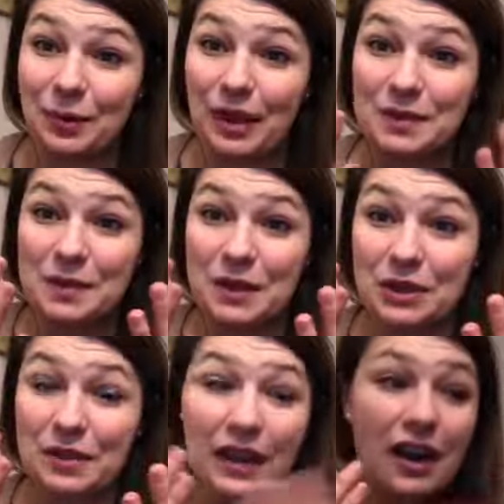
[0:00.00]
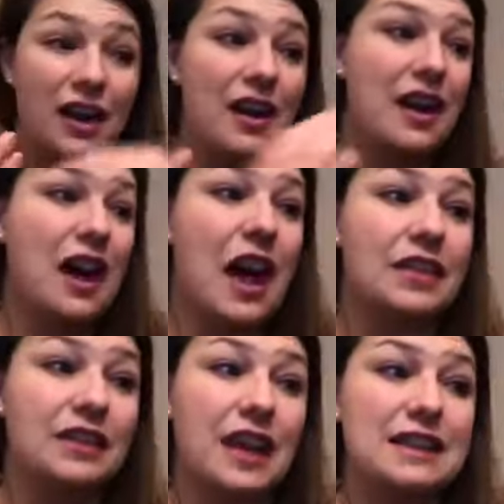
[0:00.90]
Okay, so then you're there,
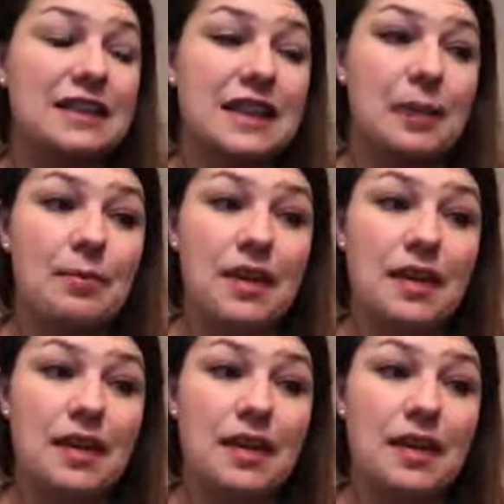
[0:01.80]
and the last step